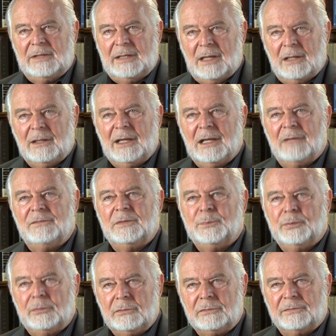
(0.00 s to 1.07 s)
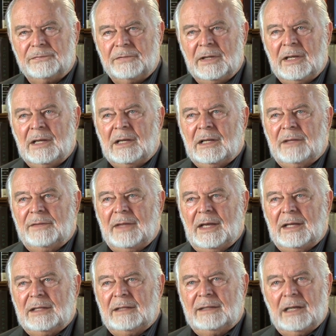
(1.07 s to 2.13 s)
we now have the proof
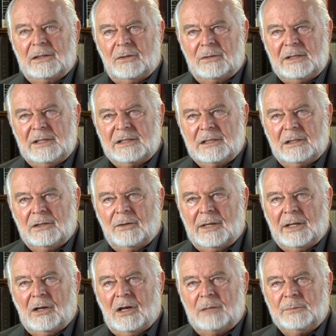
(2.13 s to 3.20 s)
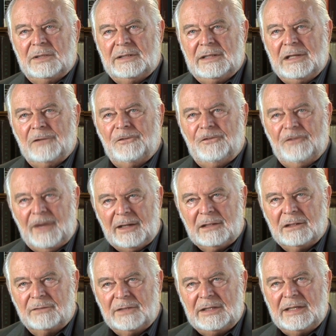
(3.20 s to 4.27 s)
that not only is it going on, but the
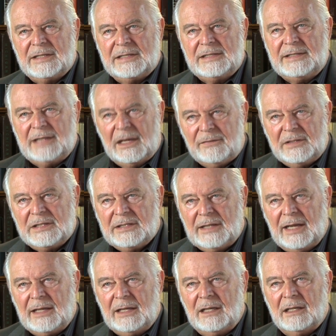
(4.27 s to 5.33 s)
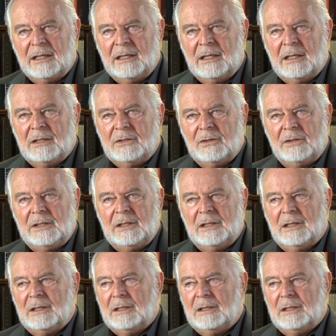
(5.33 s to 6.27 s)
effect of it is devastating to the